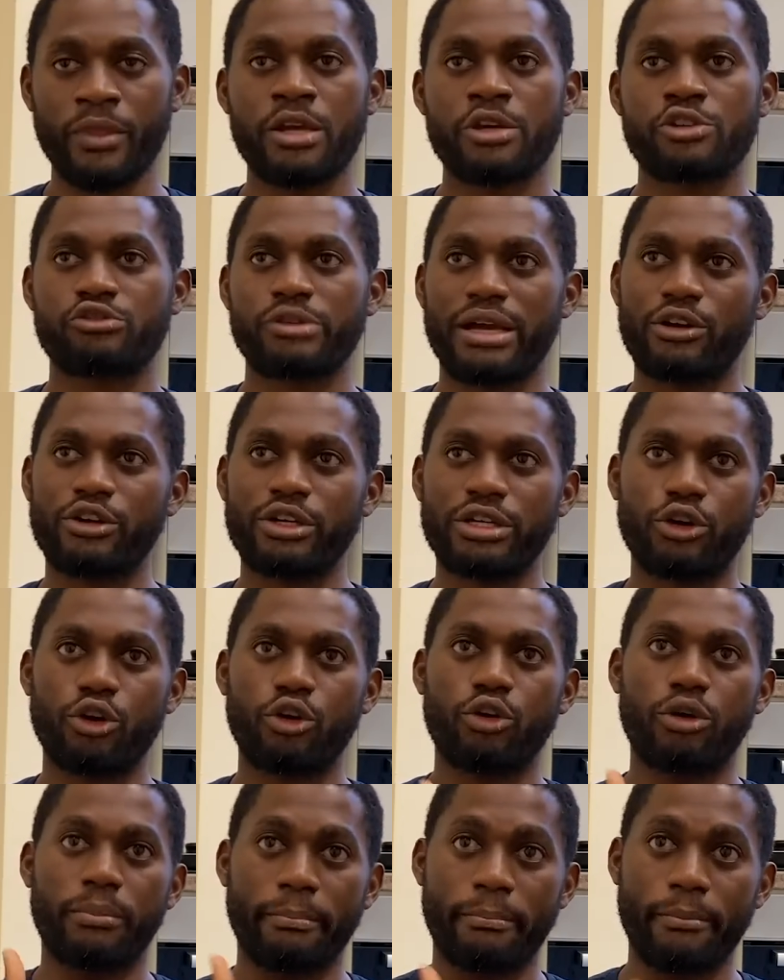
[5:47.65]
So I got a
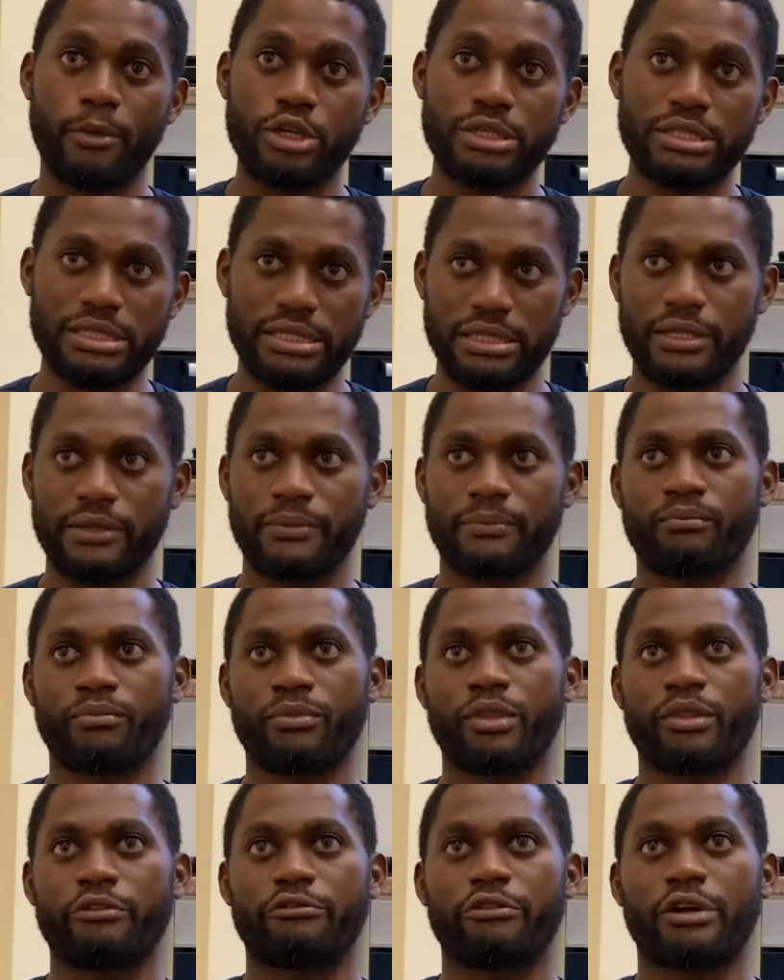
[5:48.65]
call on Monday
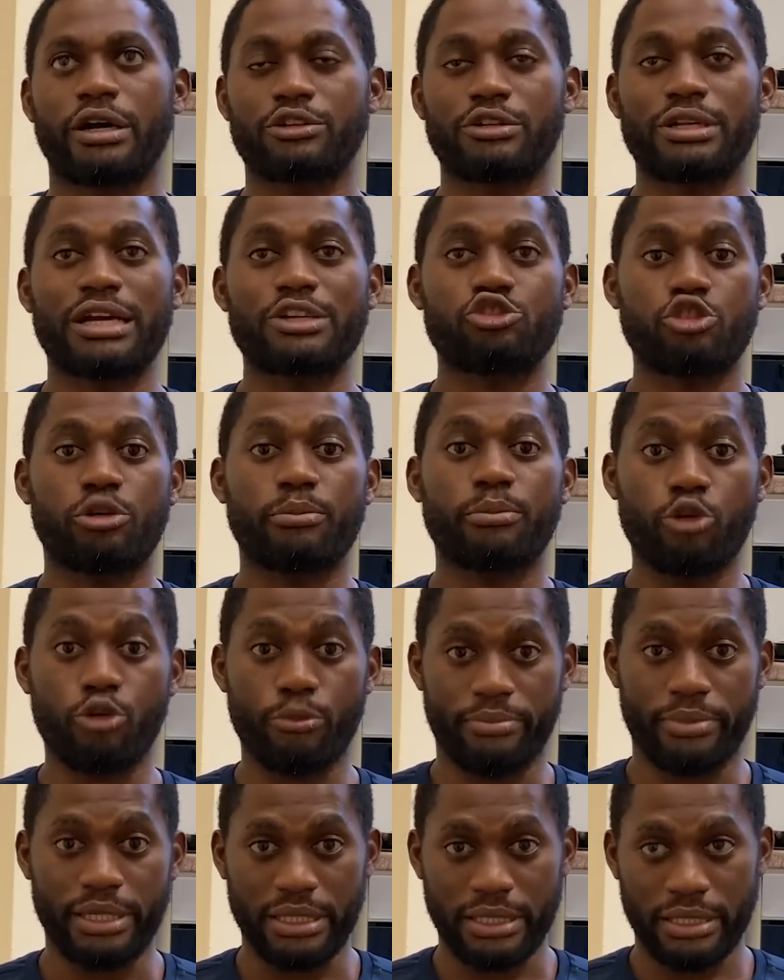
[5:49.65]
for another job
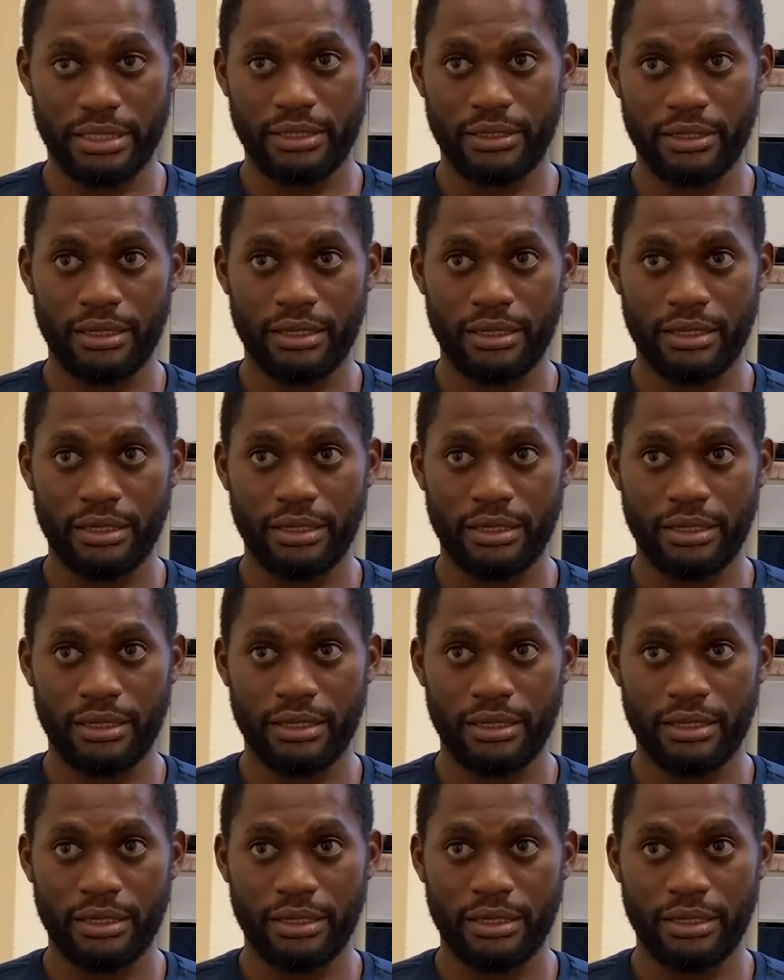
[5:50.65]
opening,